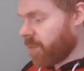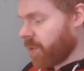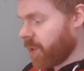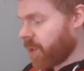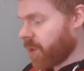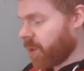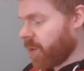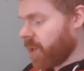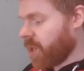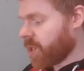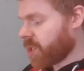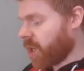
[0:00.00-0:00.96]
Pretty cool.
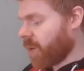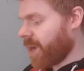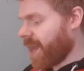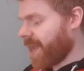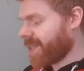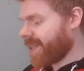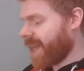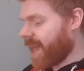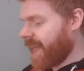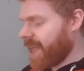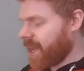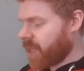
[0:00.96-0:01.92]
So let's
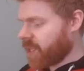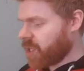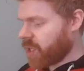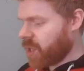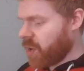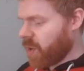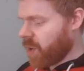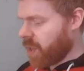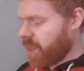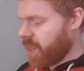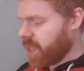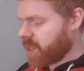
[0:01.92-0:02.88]
get into
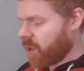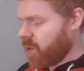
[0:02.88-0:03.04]
this